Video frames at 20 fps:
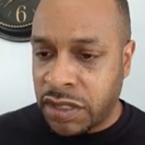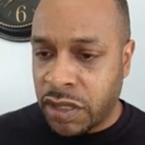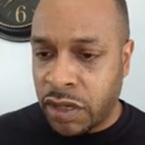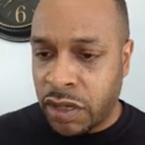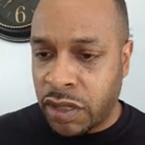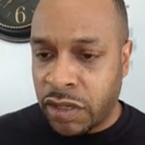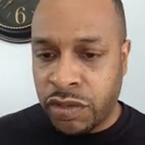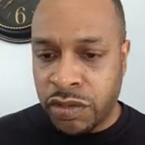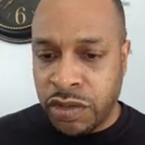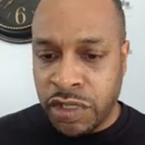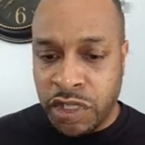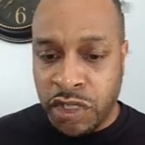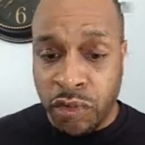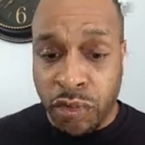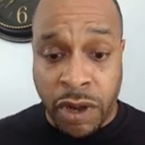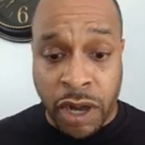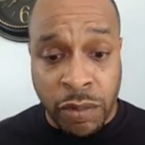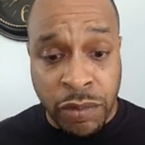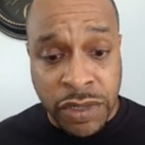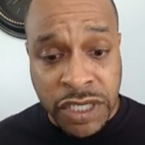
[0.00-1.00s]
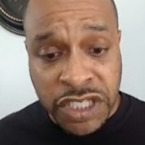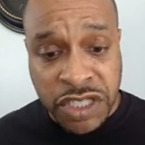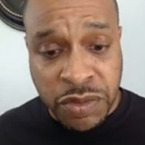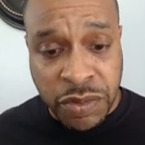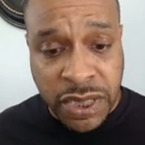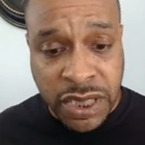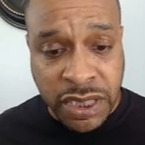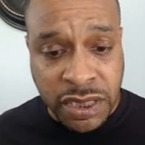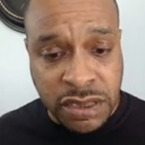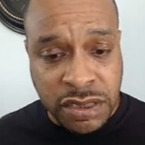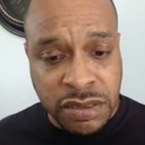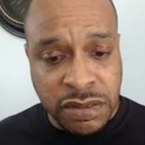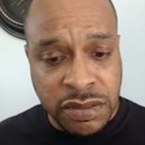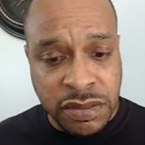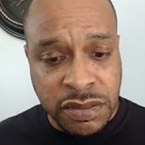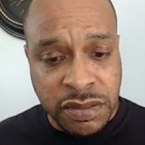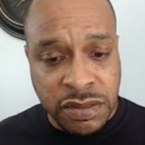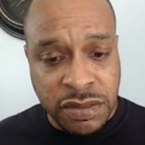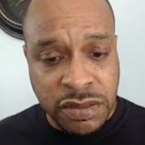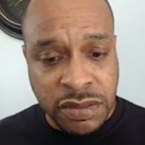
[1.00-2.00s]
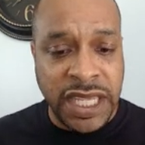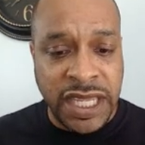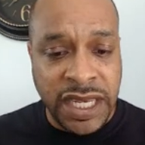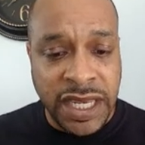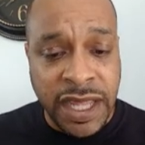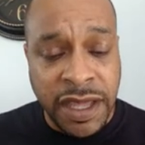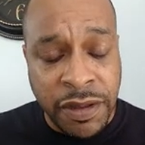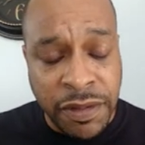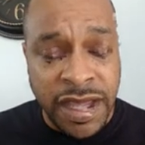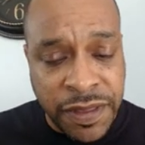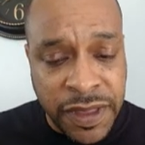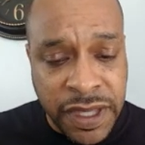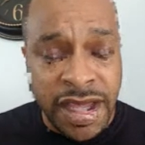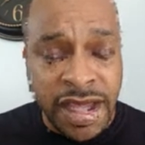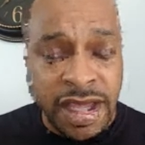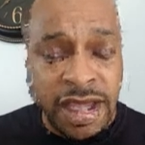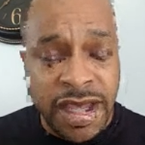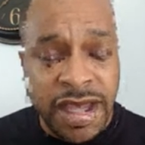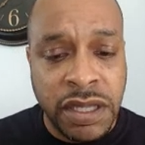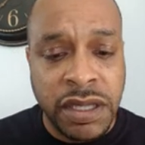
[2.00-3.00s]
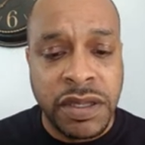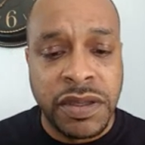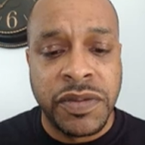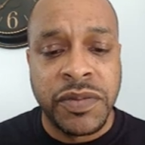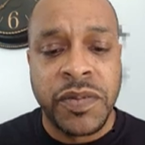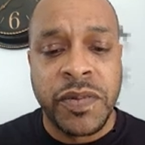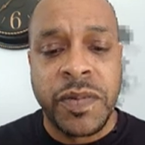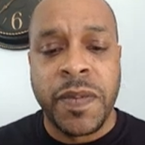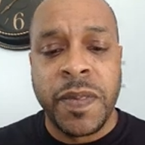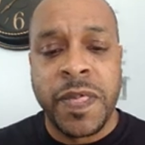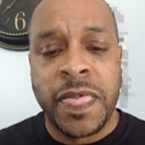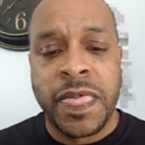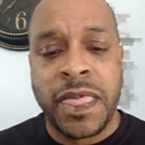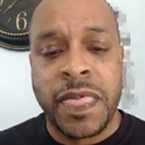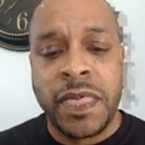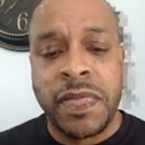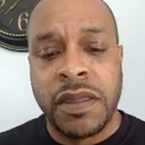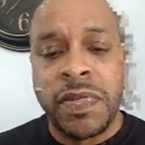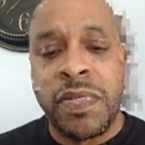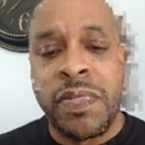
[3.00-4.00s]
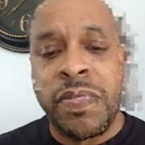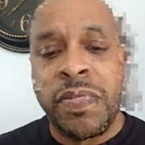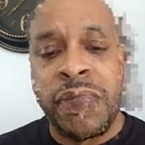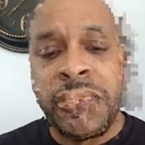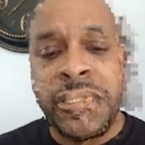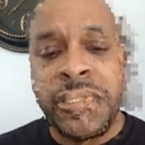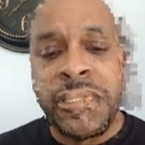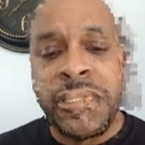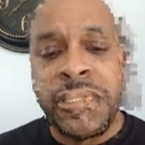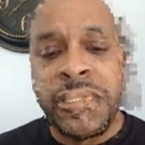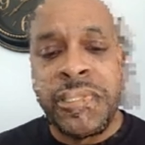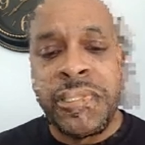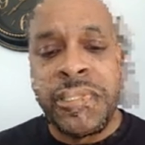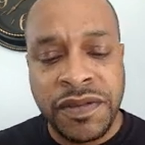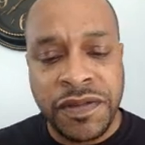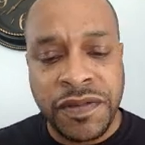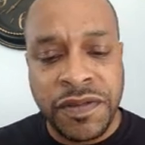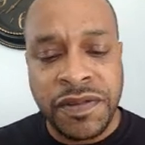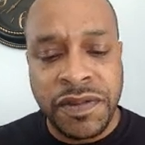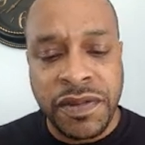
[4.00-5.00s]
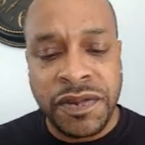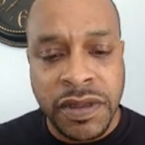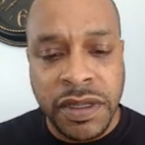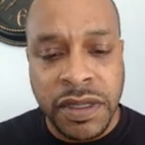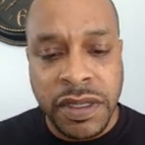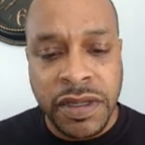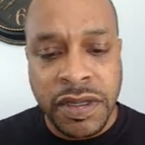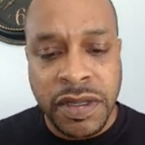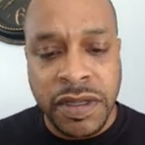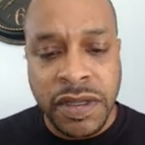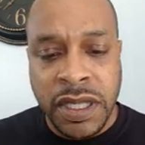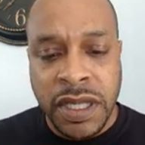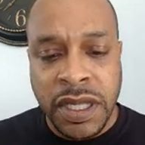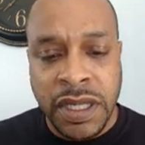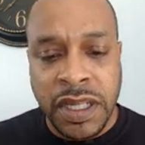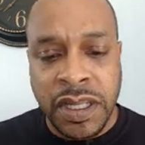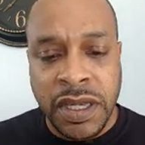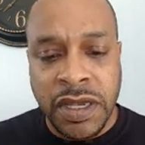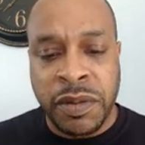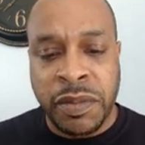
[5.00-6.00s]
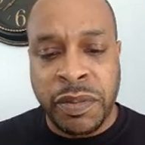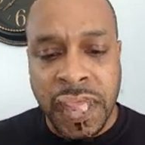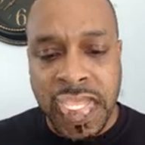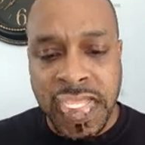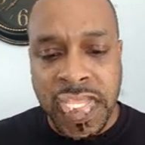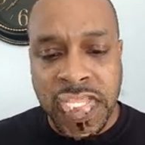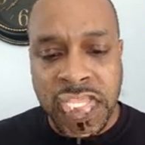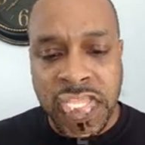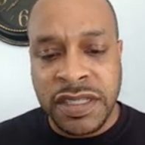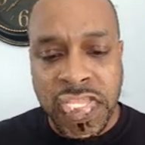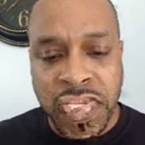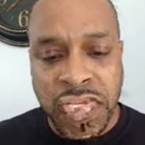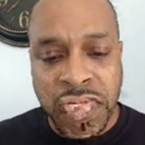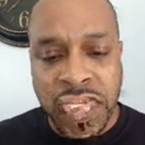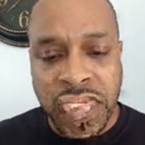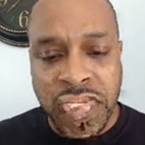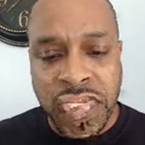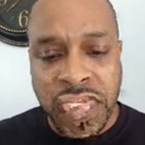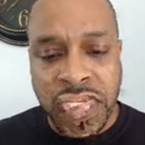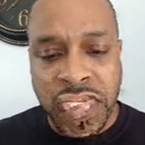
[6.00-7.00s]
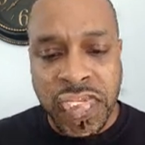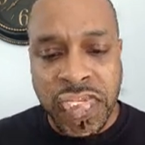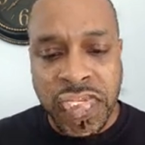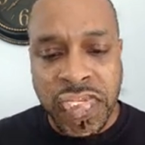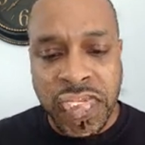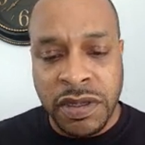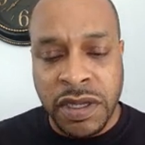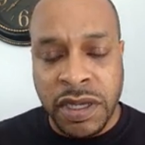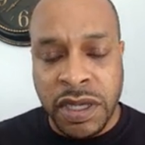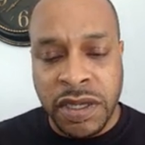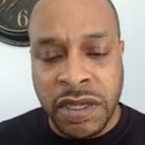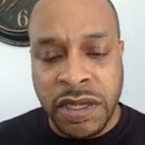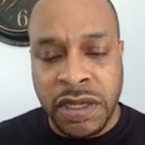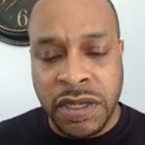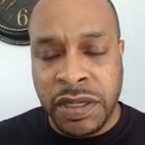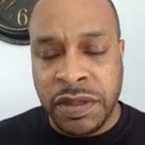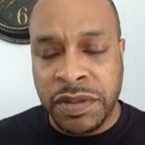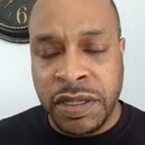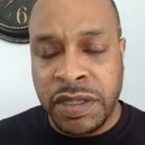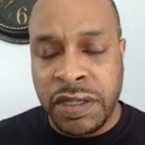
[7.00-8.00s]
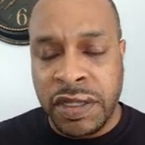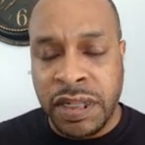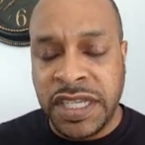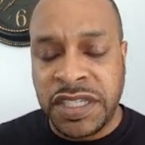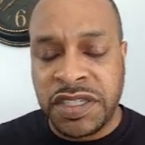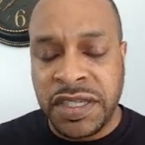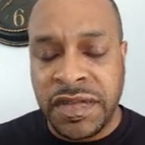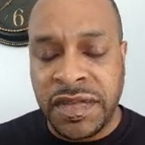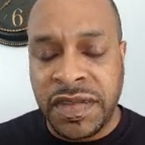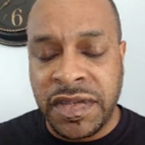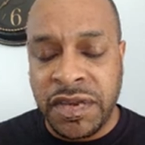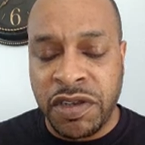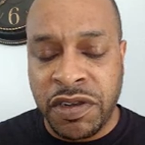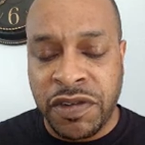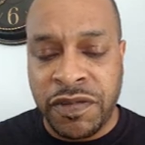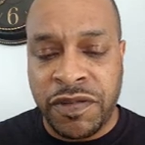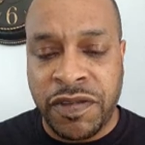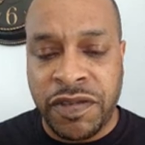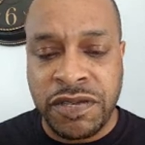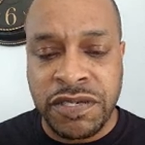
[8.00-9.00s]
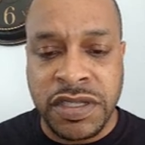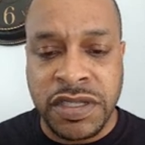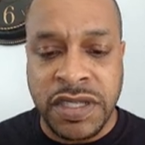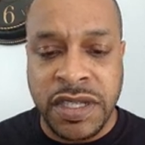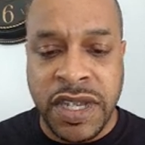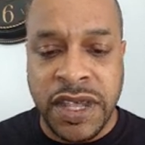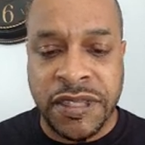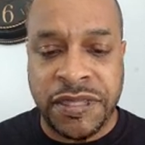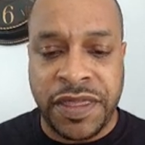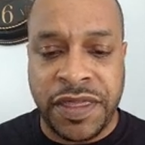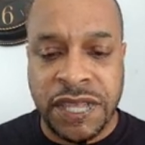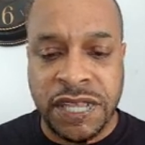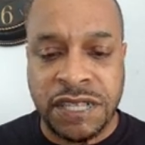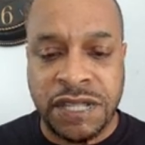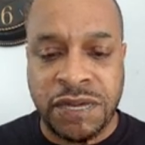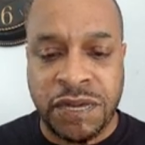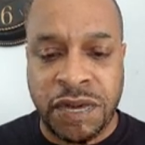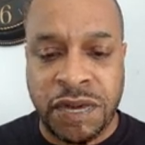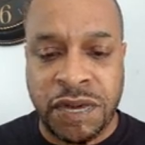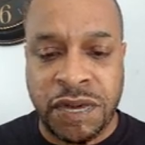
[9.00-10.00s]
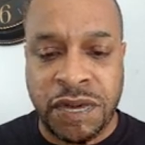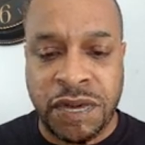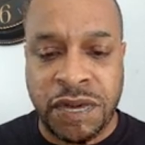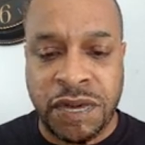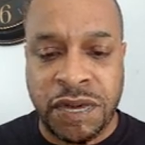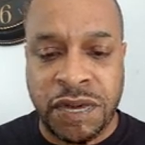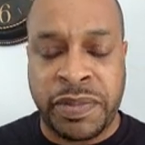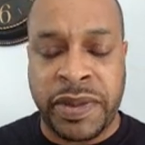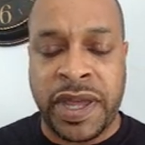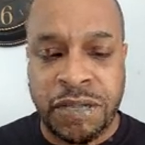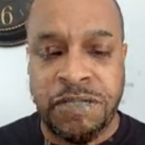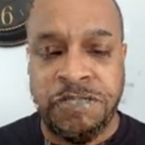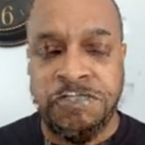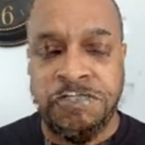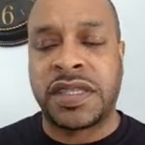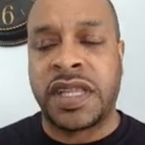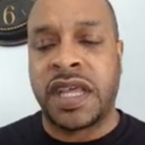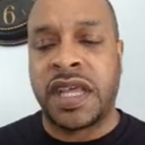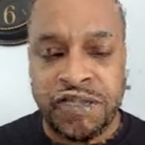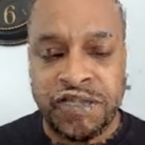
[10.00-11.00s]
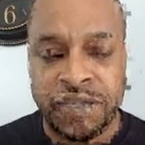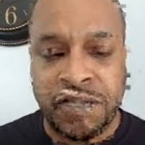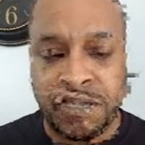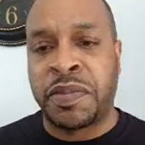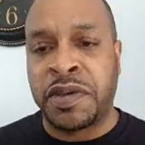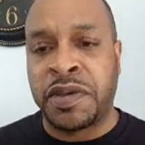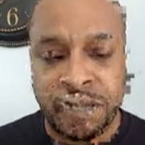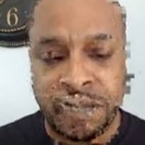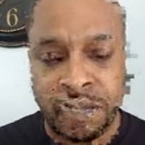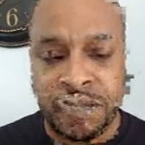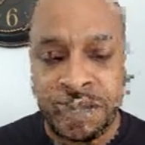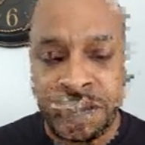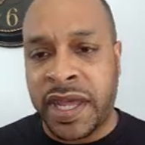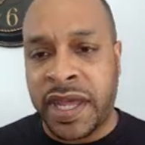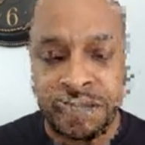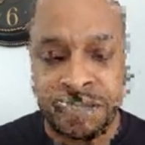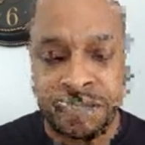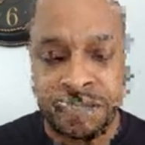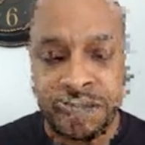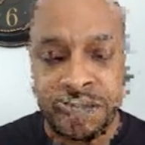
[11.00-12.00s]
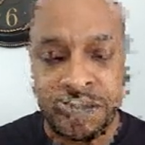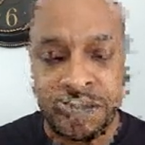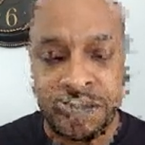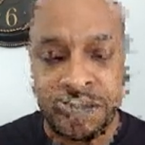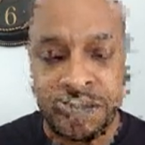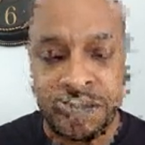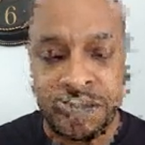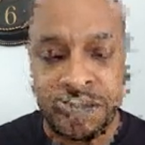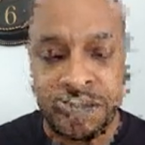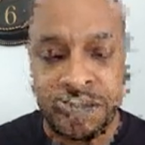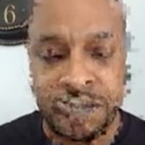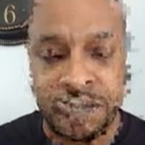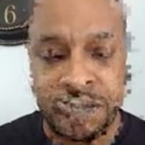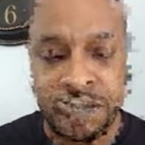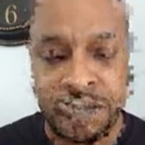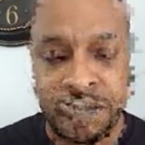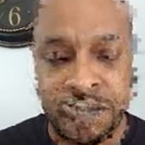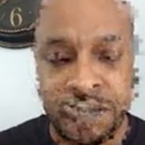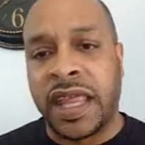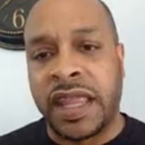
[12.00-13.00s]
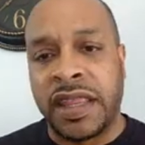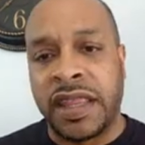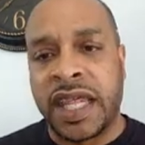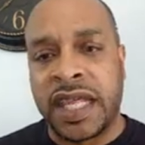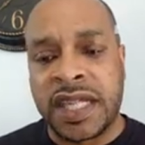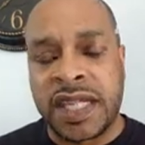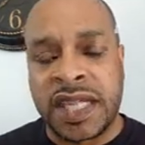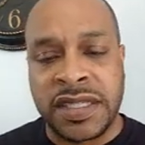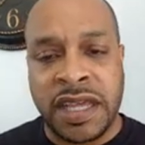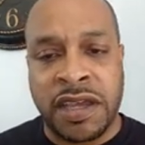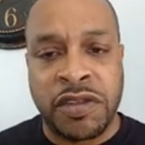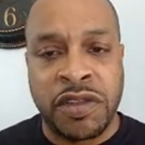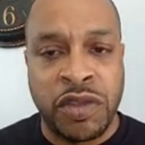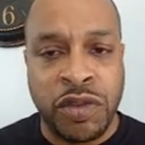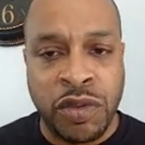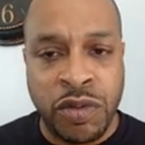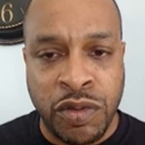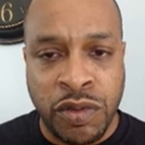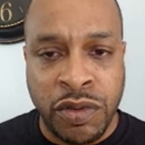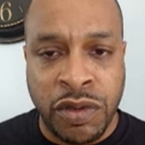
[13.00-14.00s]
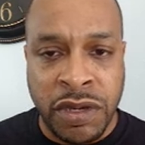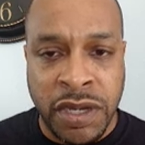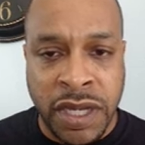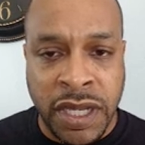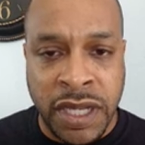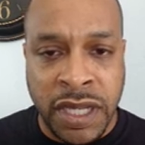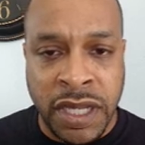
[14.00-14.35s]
So you are what you eat. Eat healthy, believe in the positive nature of the universe and that things will come to pass that are supposed to pass. And this is how you